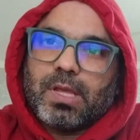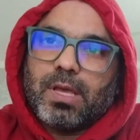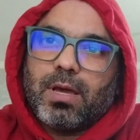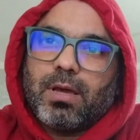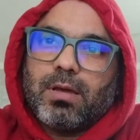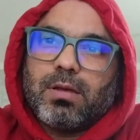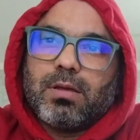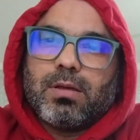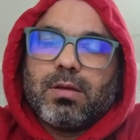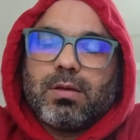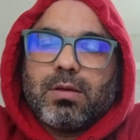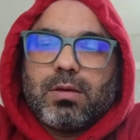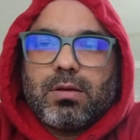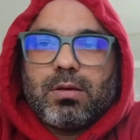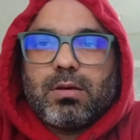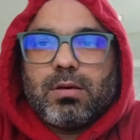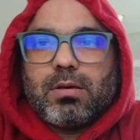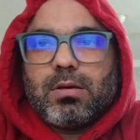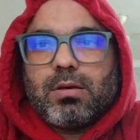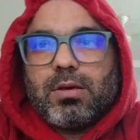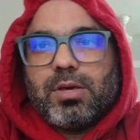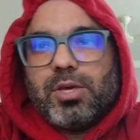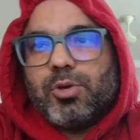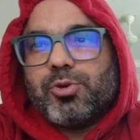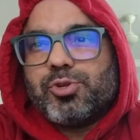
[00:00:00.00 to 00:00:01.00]
Yeah,
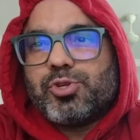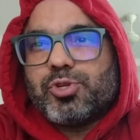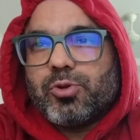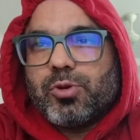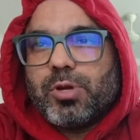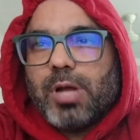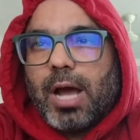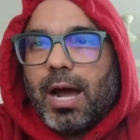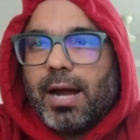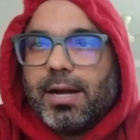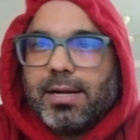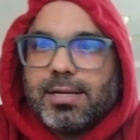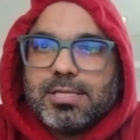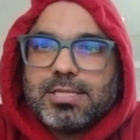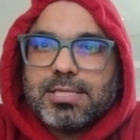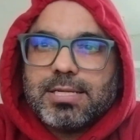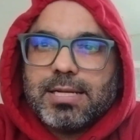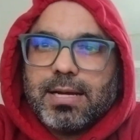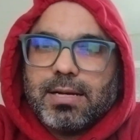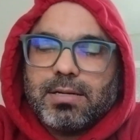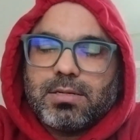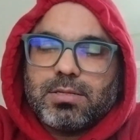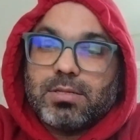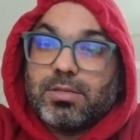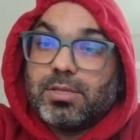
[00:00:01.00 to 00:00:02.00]
you should
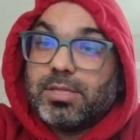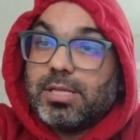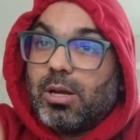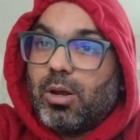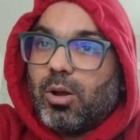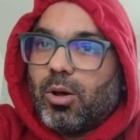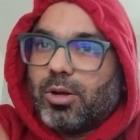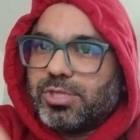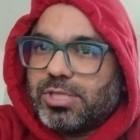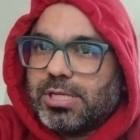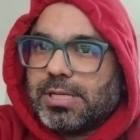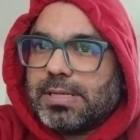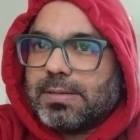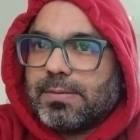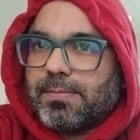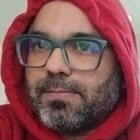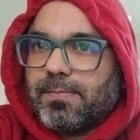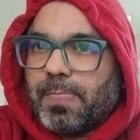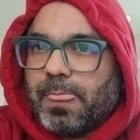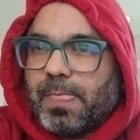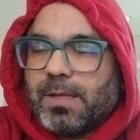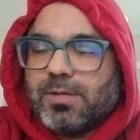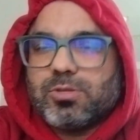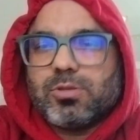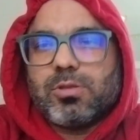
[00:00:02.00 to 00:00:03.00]
understand the logic.
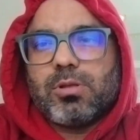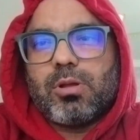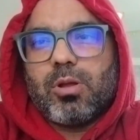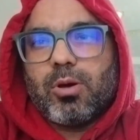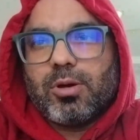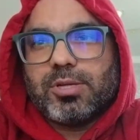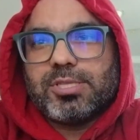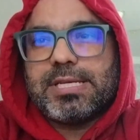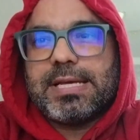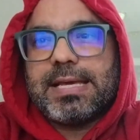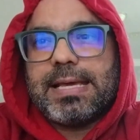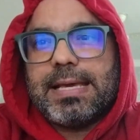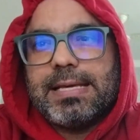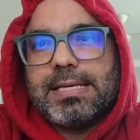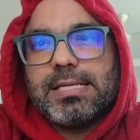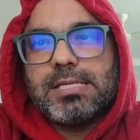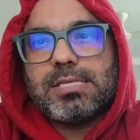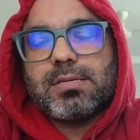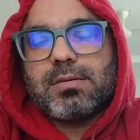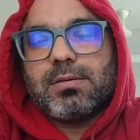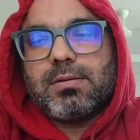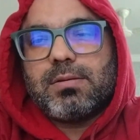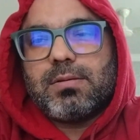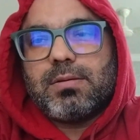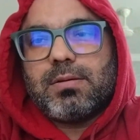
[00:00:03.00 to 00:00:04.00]
So the logic
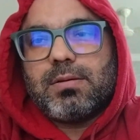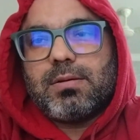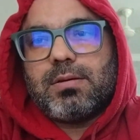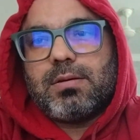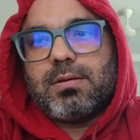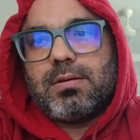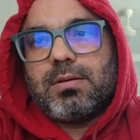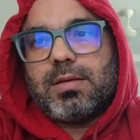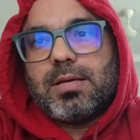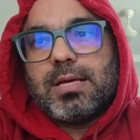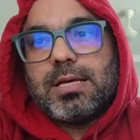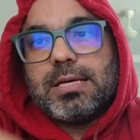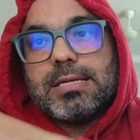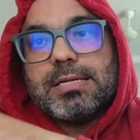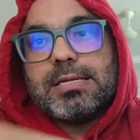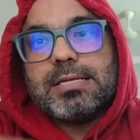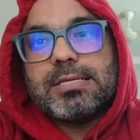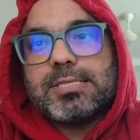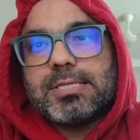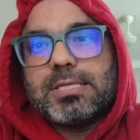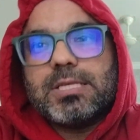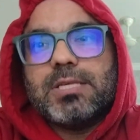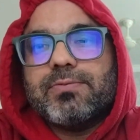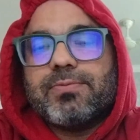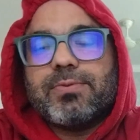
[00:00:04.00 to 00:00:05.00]
is a
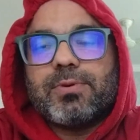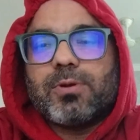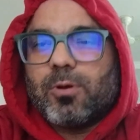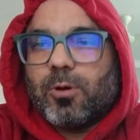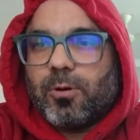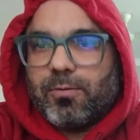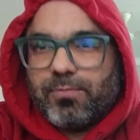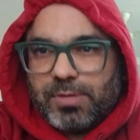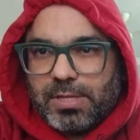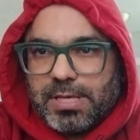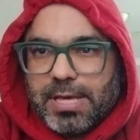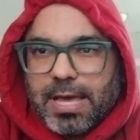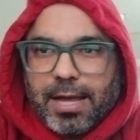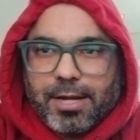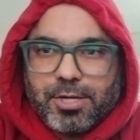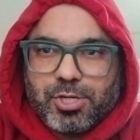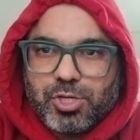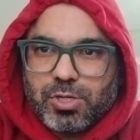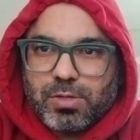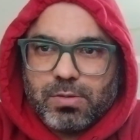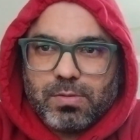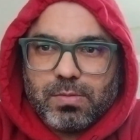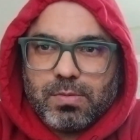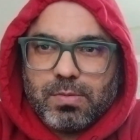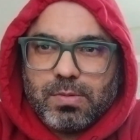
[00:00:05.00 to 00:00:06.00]
receiver of the
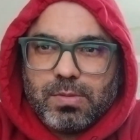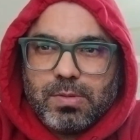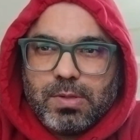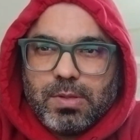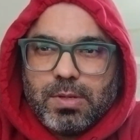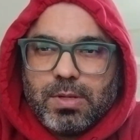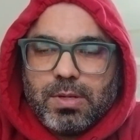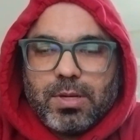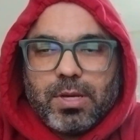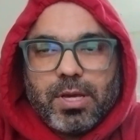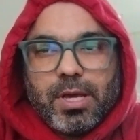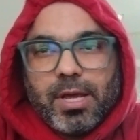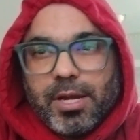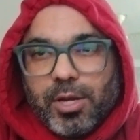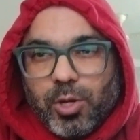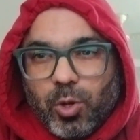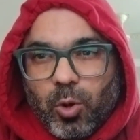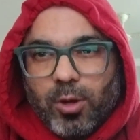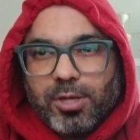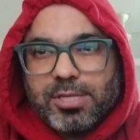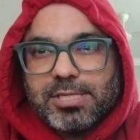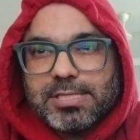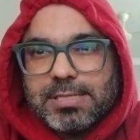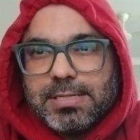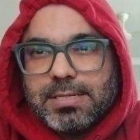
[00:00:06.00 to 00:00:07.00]
action. In
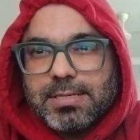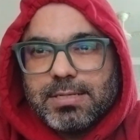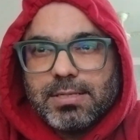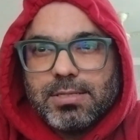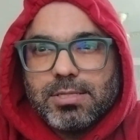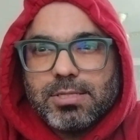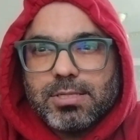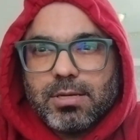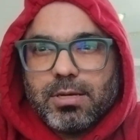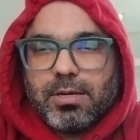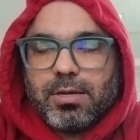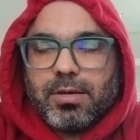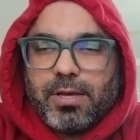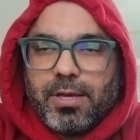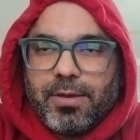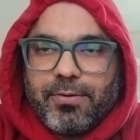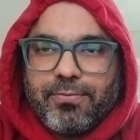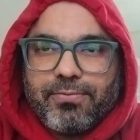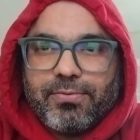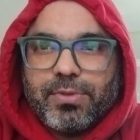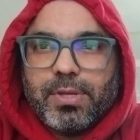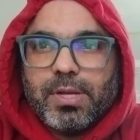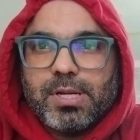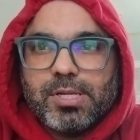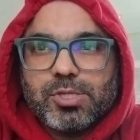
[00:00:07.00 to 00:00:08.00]
your sentence,
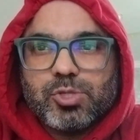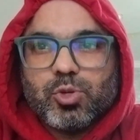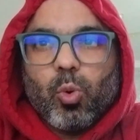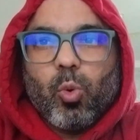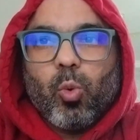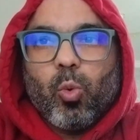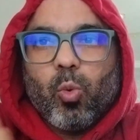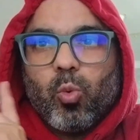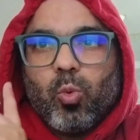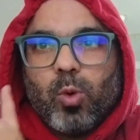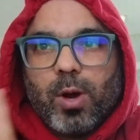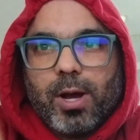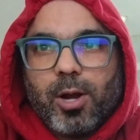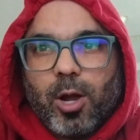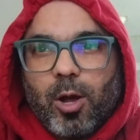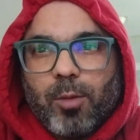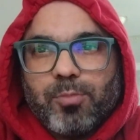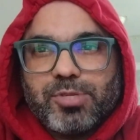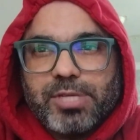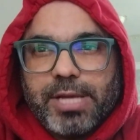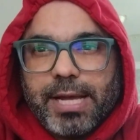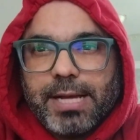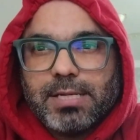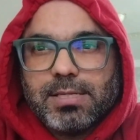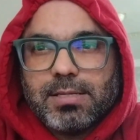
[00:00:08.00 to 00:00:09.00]
if there is one
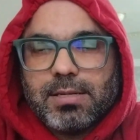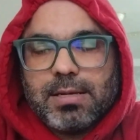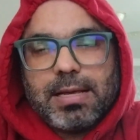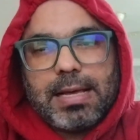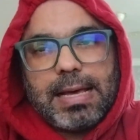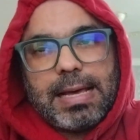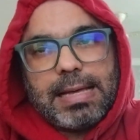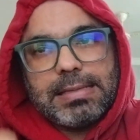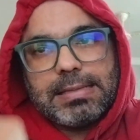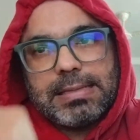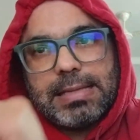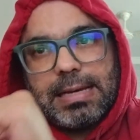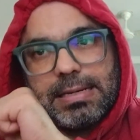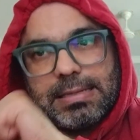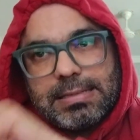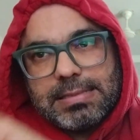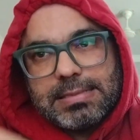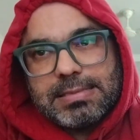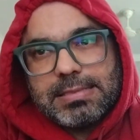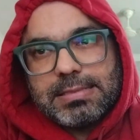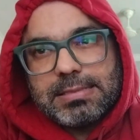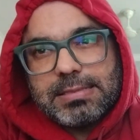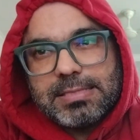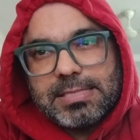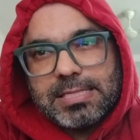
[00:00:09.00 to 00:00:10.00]
object and that
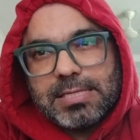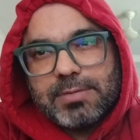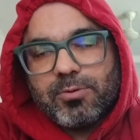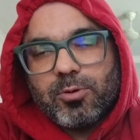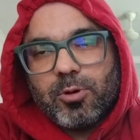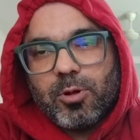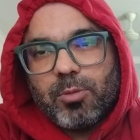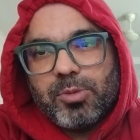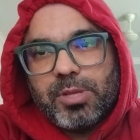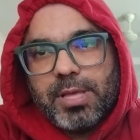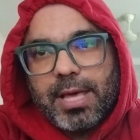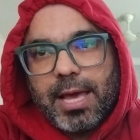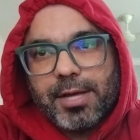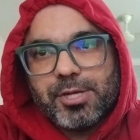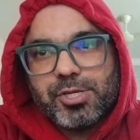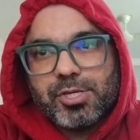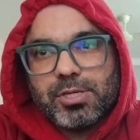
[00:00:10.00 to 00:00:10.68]
is the receiver of the